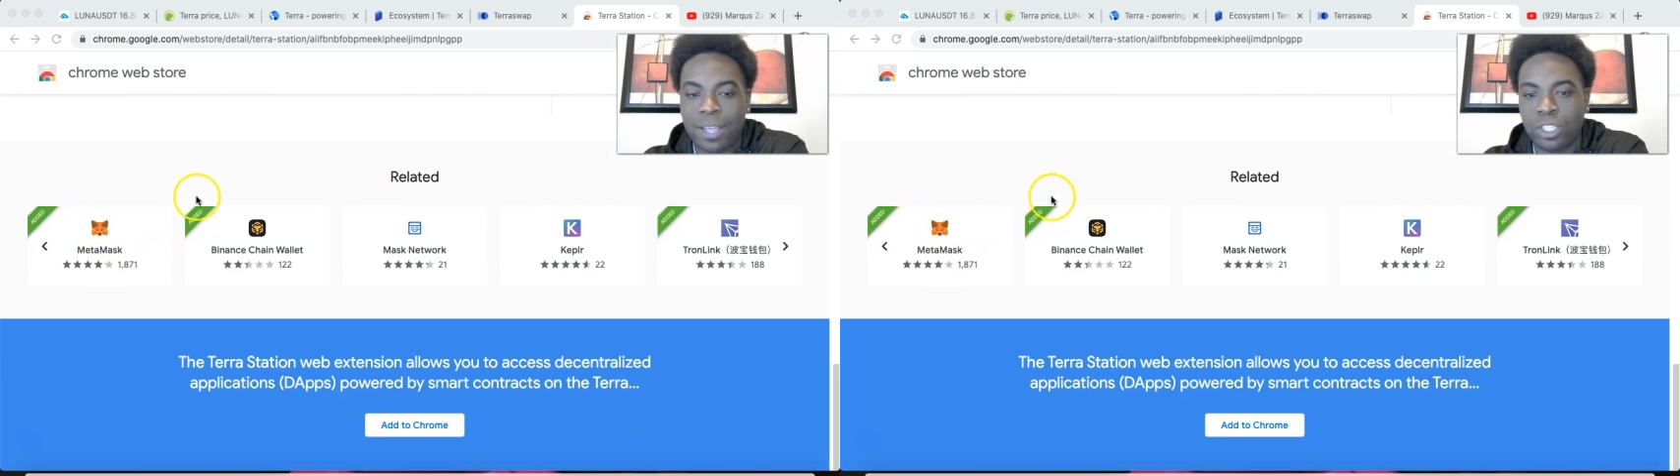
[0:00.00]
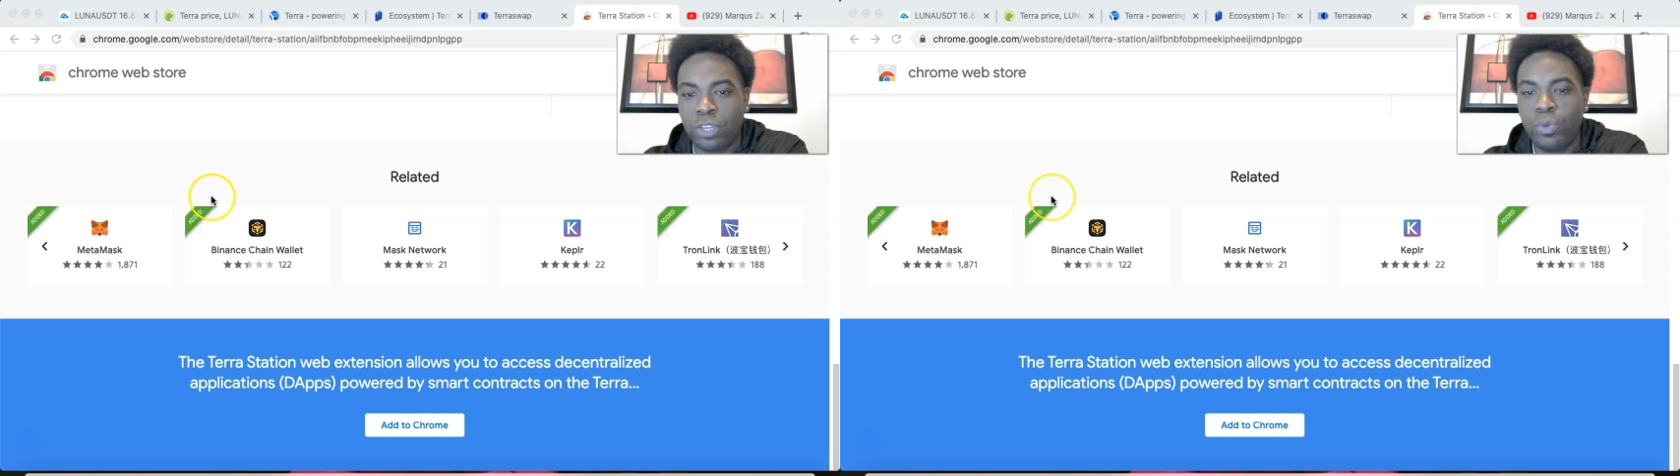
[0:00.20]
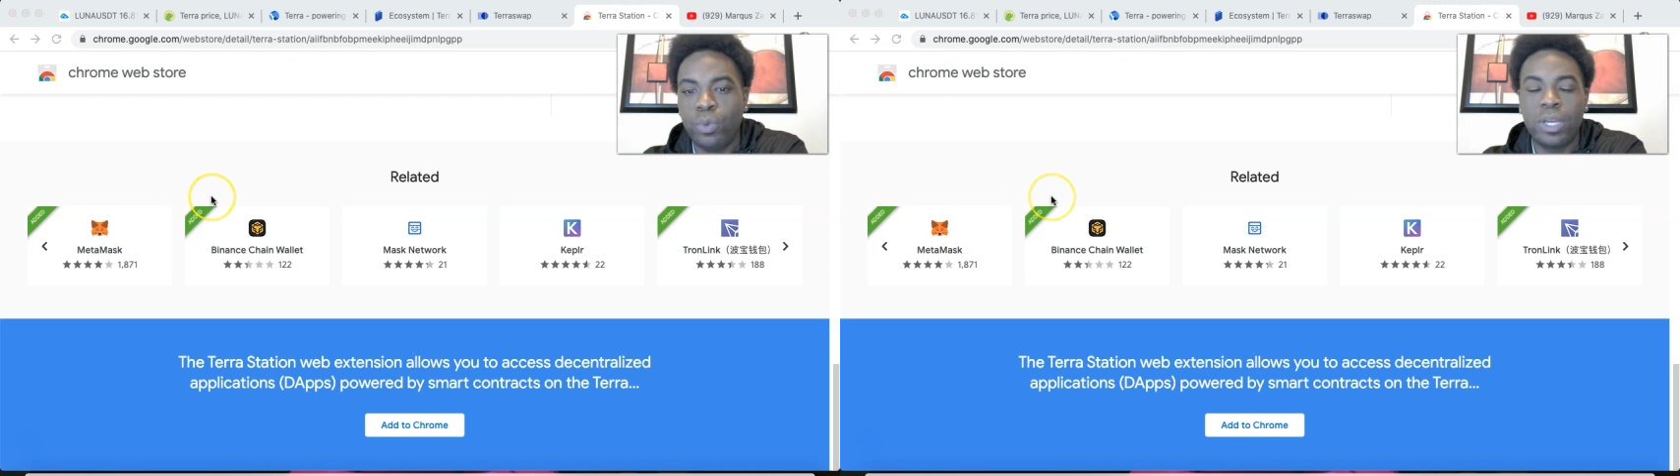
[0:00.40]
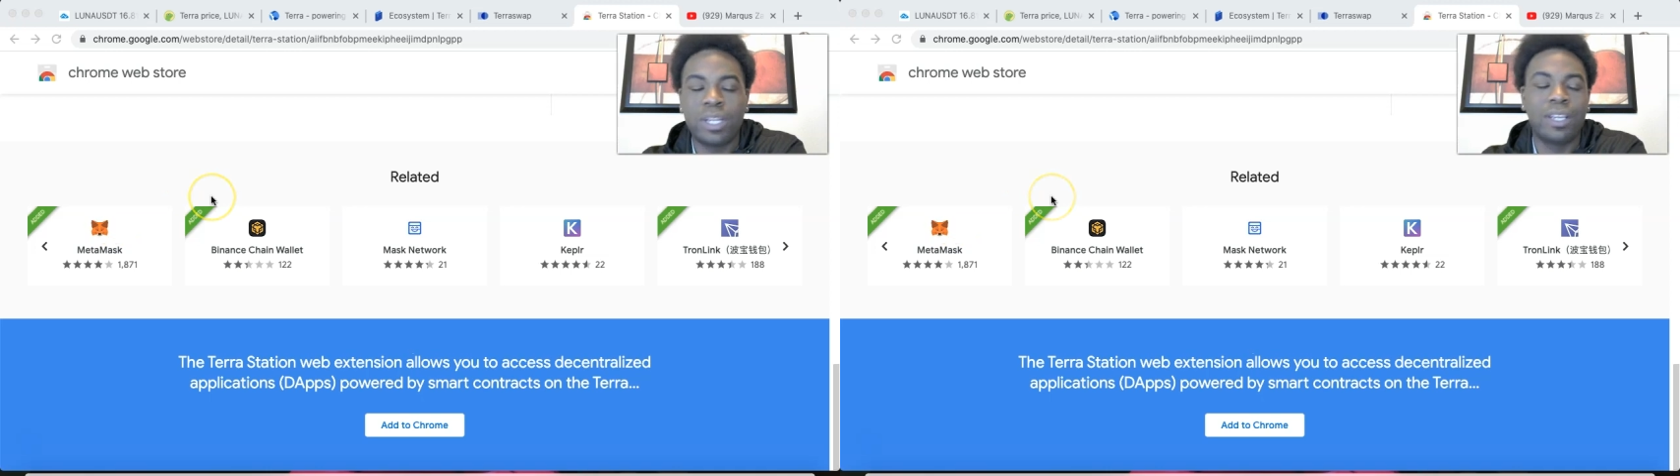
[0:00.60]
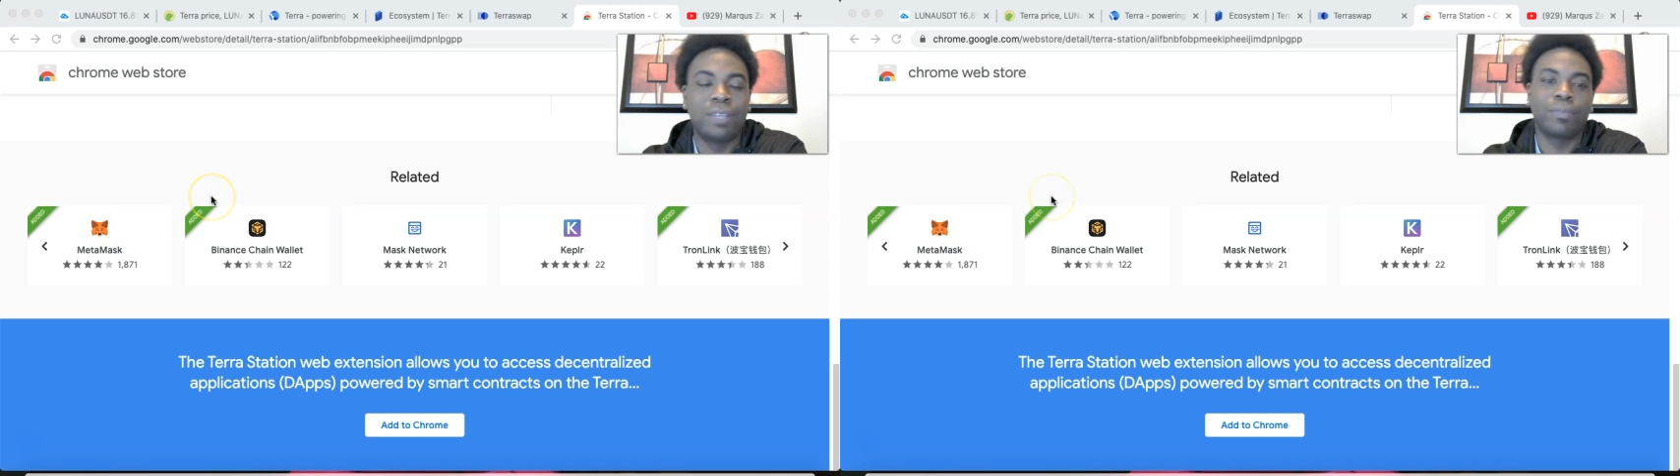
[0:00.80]
So if you want
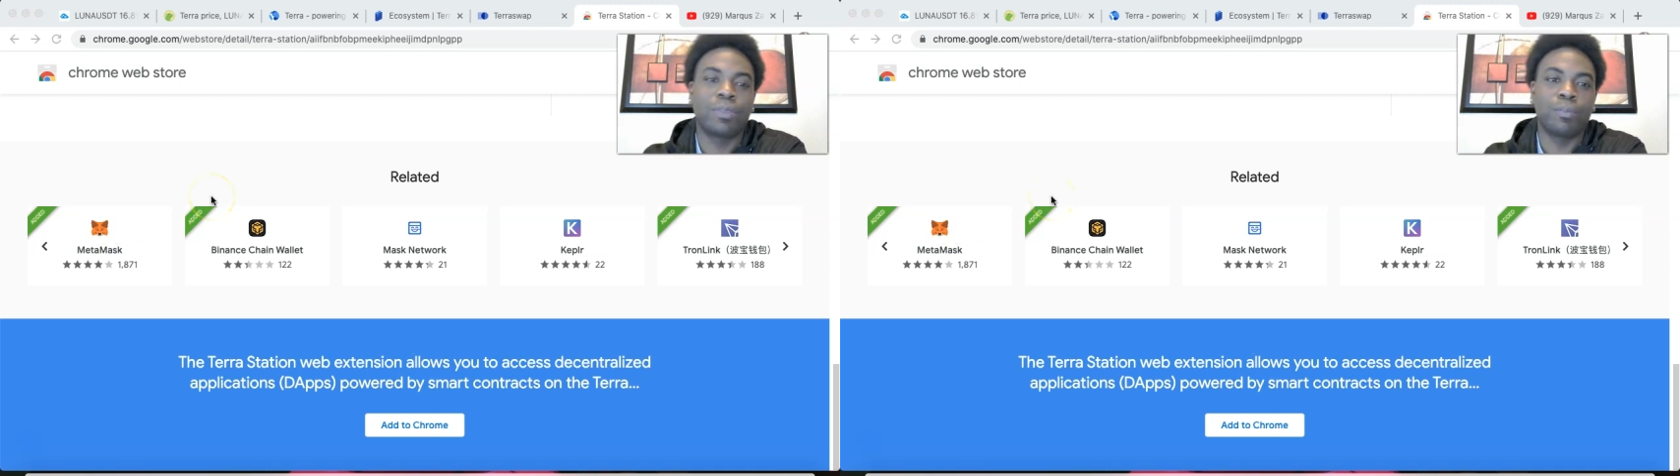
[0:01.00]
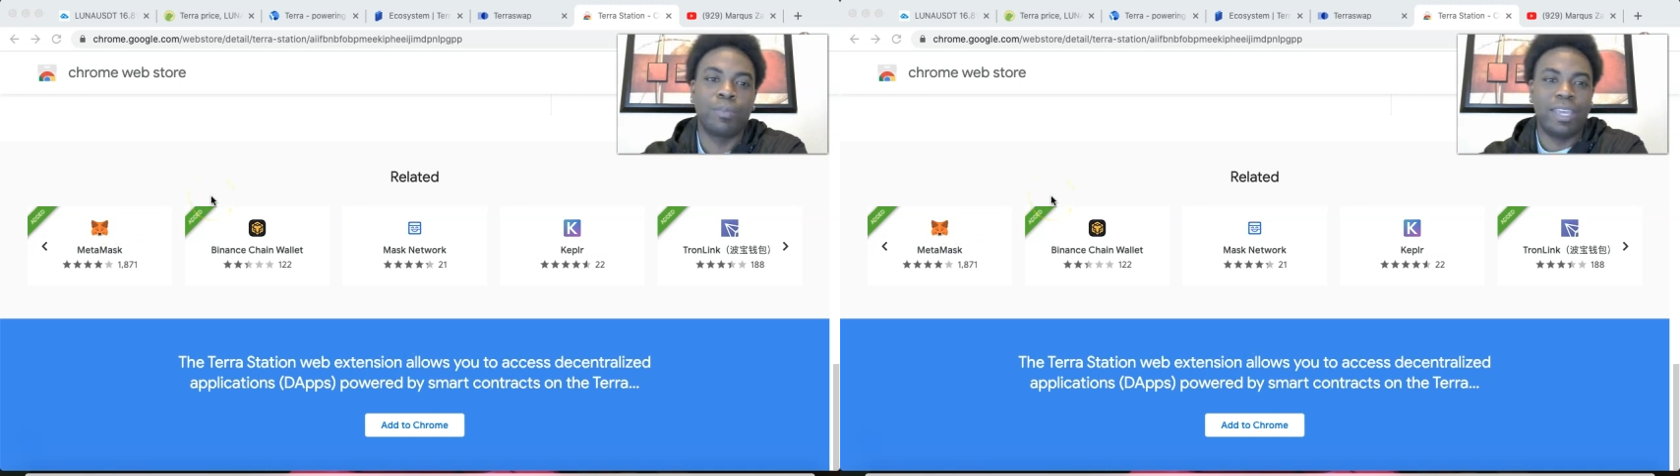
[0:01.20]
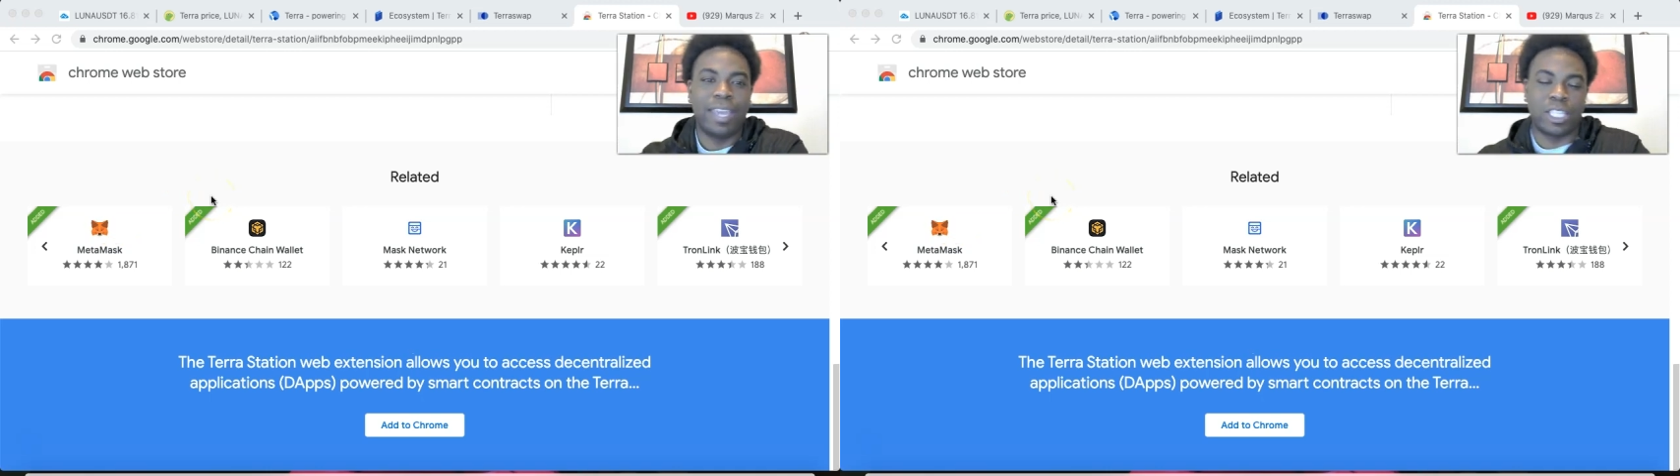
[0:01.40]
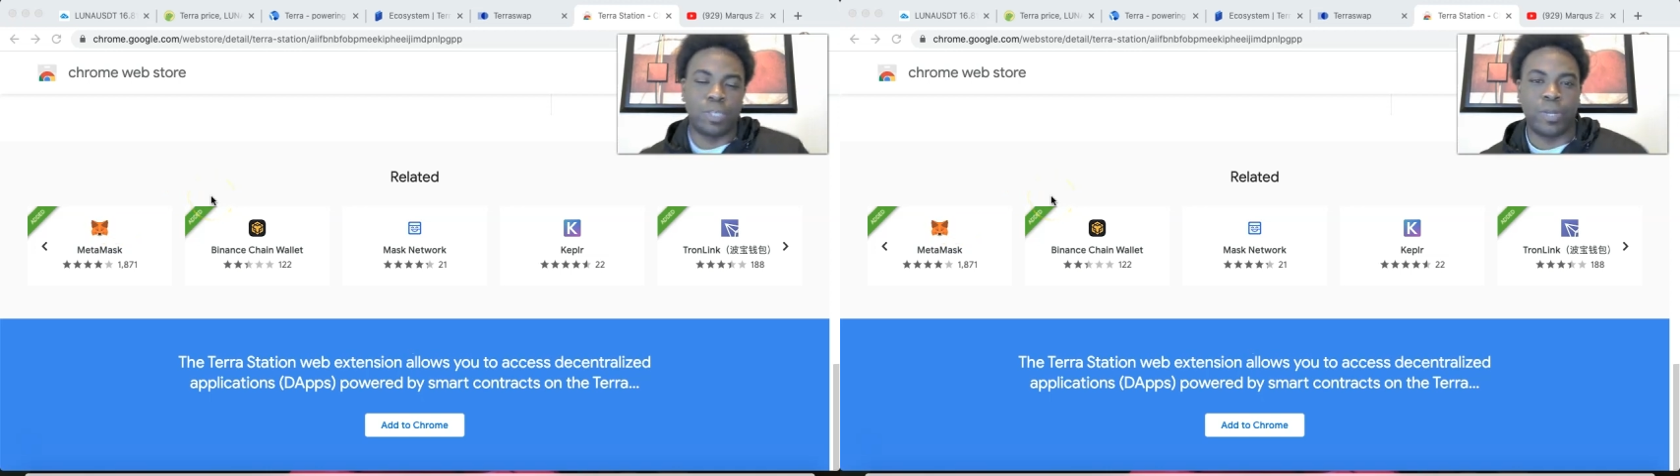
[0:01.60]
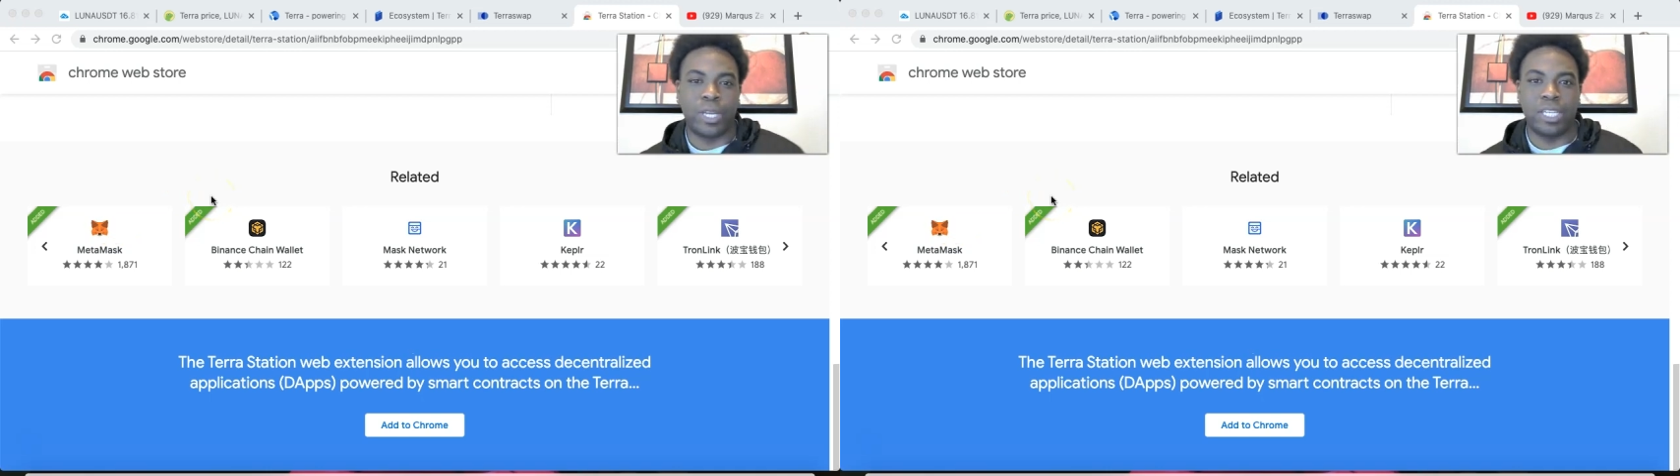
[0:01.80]
to
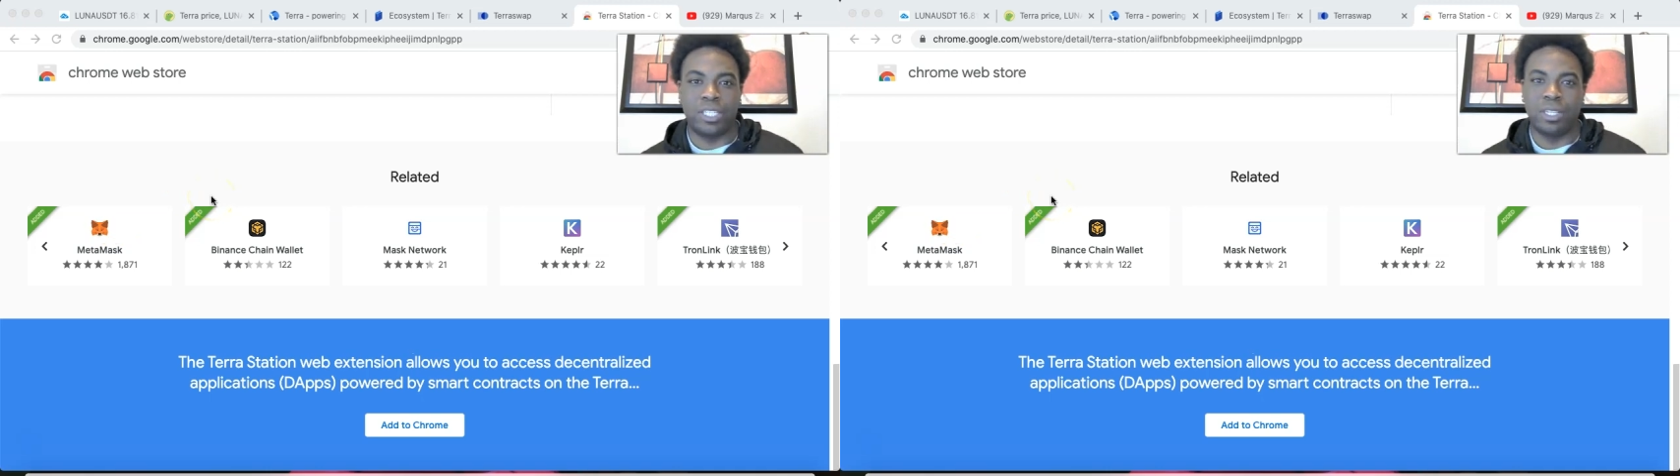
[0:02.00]
experience,